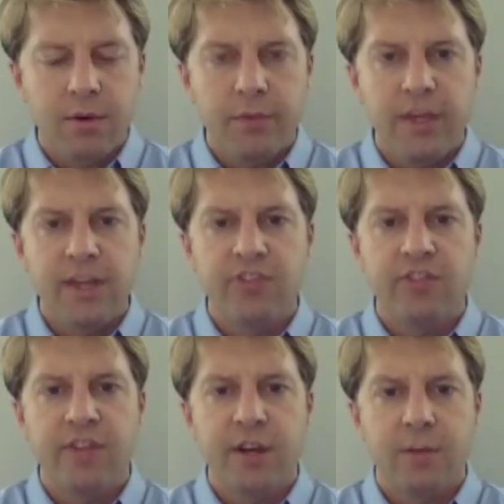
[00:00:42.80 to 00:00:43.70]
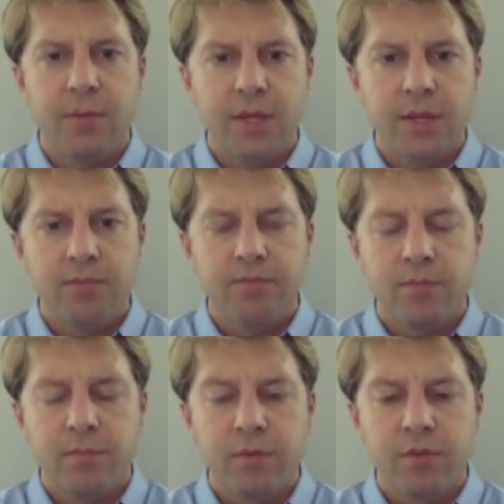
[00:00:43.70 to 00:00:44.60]
radiation therapy,
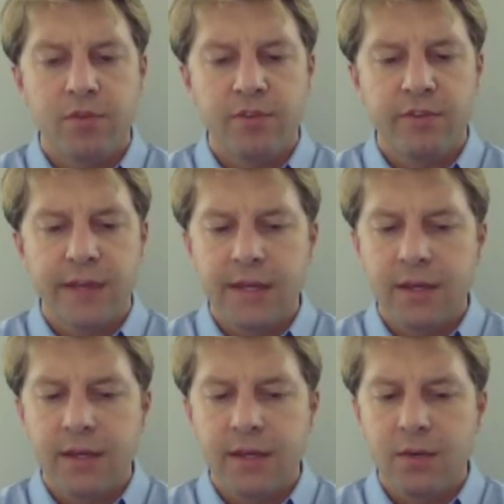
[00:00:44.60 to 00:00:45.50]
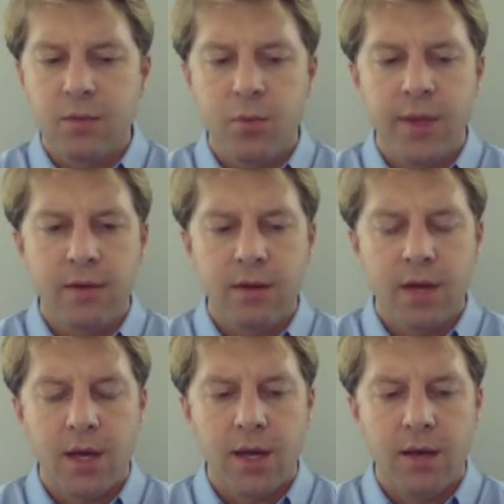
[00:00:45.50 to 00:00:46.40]
just like when
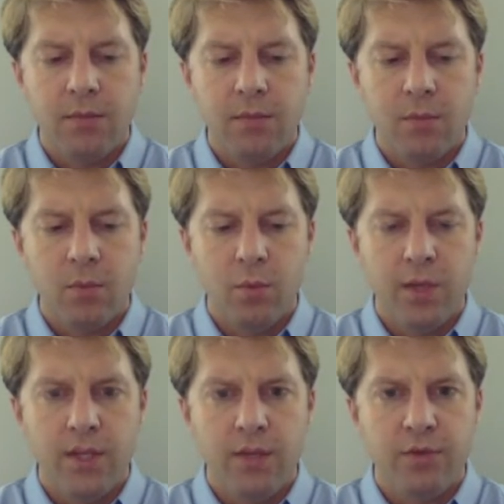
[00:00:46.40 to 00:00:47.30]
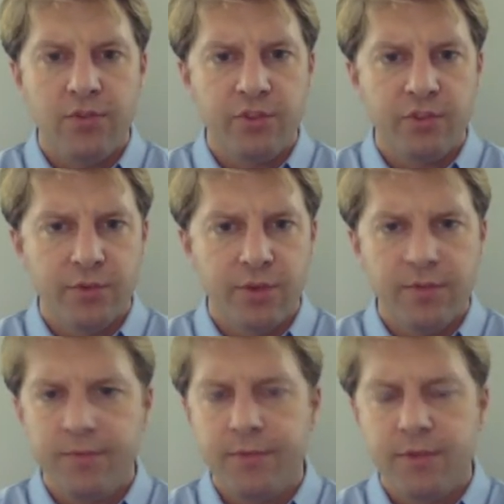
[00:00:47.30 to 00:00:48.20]
we use surgery
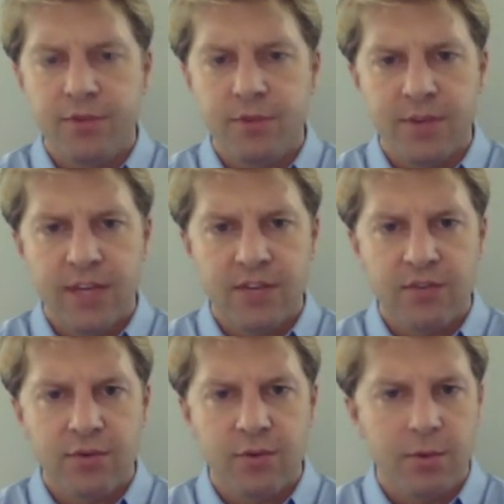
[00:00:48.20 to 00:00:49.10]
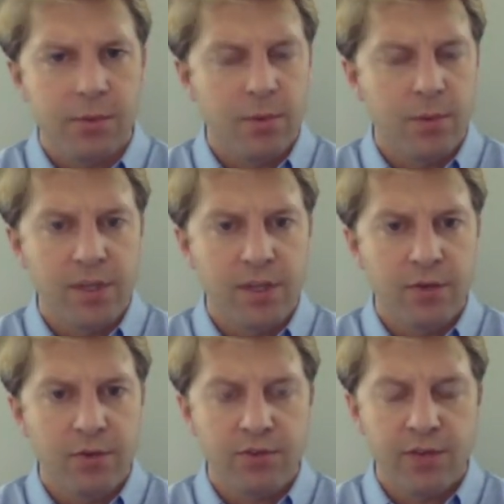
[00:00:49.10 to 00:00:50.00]
for the treatment of cancer or when we
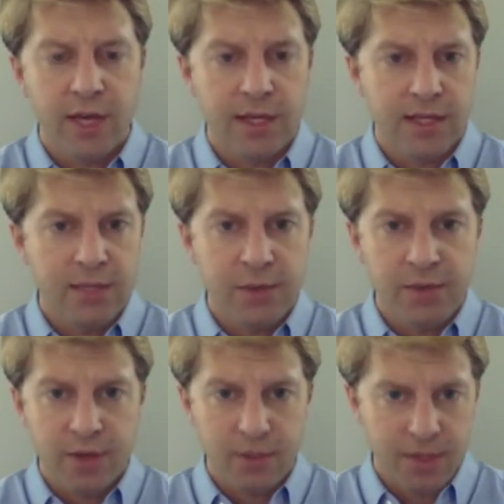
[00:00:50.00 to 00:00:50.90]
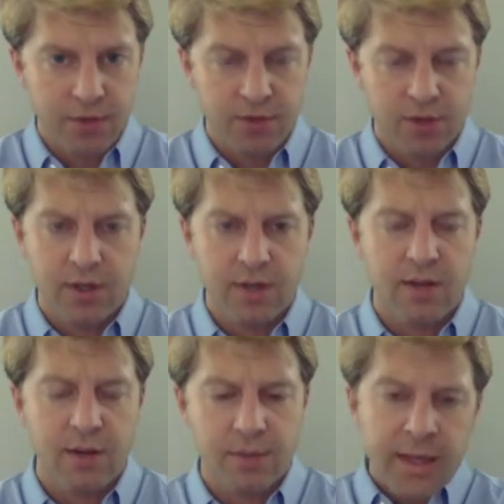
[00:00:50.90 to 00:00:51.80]
use chemotherapy or targeted
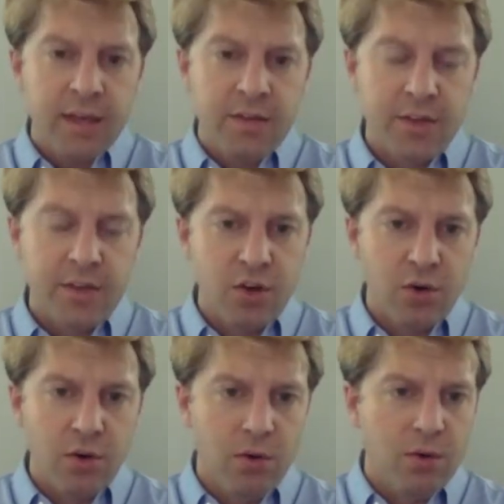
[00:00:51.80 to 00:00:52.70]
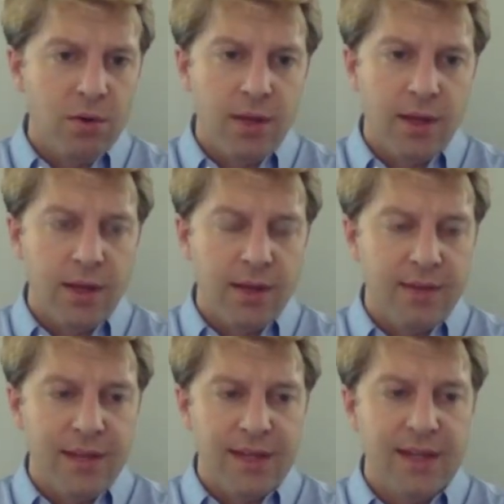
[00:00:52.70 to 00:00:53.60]
therapies, the goal
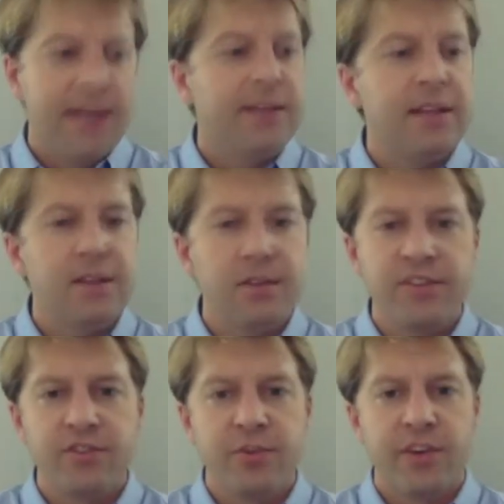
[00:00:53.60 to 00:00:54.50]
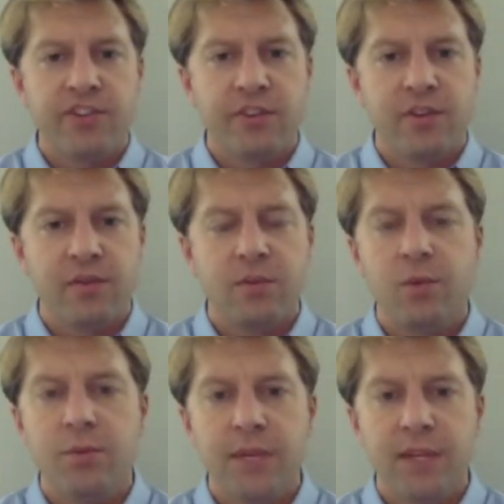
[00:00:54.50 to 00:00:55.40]
in an ideal situation
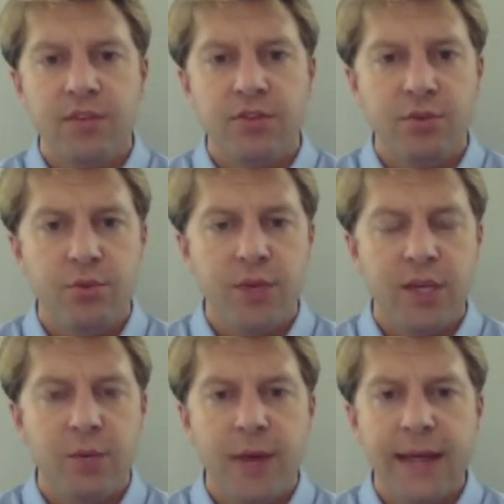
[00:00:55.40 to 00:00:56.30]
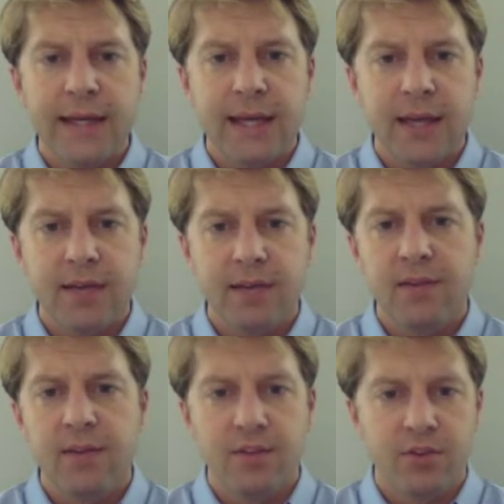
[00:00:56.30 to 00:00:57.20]
would be to eradicate
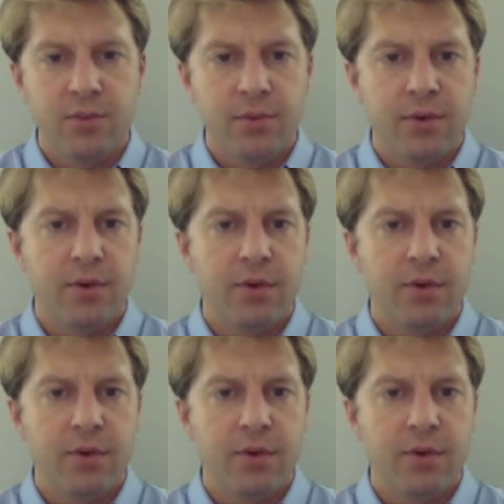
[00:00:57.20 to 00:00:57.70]
the tumor